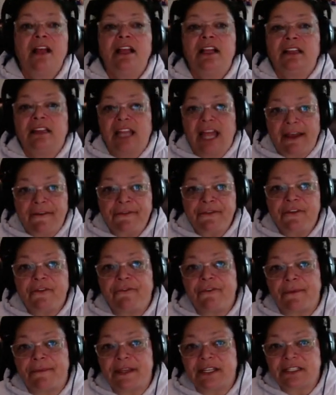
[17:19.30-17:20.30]
left
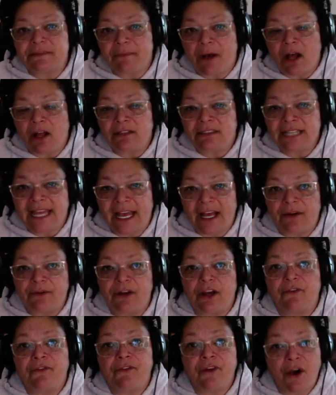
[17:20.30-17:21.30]
from the small town
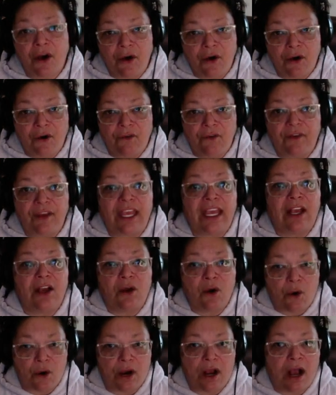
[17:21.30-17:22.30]
of Cobh in
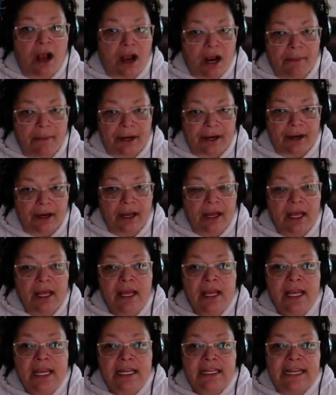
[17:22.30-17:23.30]
Cork Harbour.
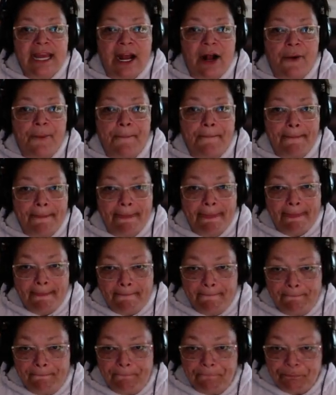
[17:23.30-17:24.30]
Now,
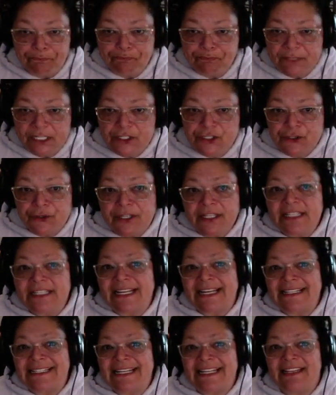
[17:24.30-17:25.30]
during the
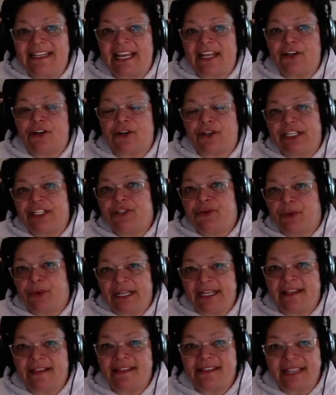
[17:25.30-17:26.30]
19th and early
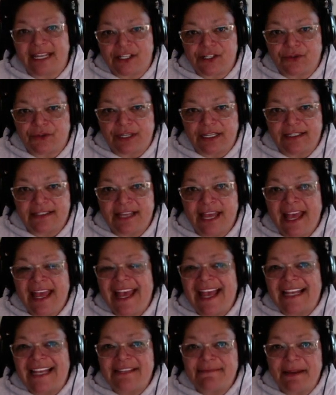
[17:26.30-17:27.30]
20th centuries,
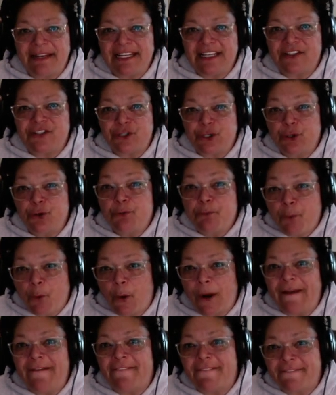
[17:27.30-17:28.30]
as many as
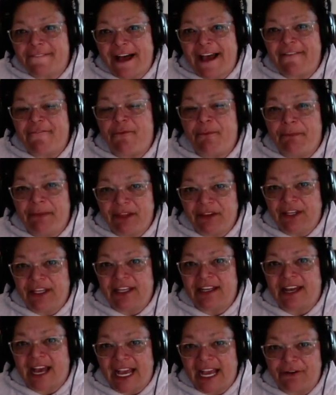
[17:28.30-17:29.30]
2.5
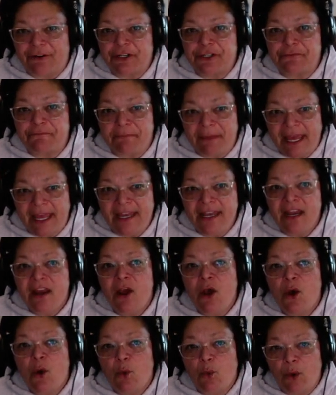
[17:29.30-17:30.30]
million Irish men,
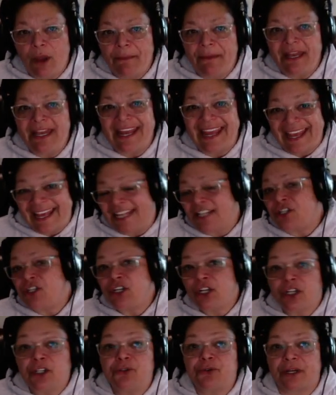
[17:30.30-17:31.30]
women, and
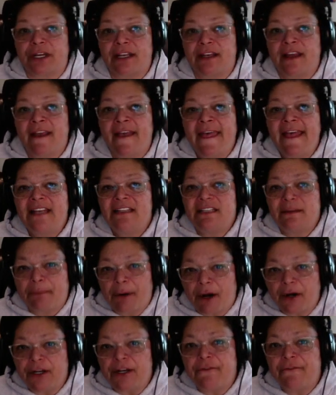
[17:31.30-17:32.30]
children
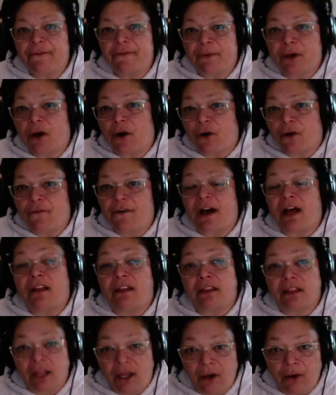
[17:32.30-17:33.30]
departed from Cobh
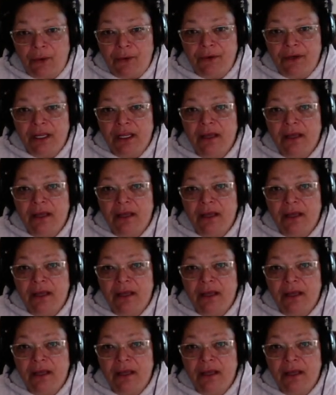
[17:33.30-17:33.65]
alone,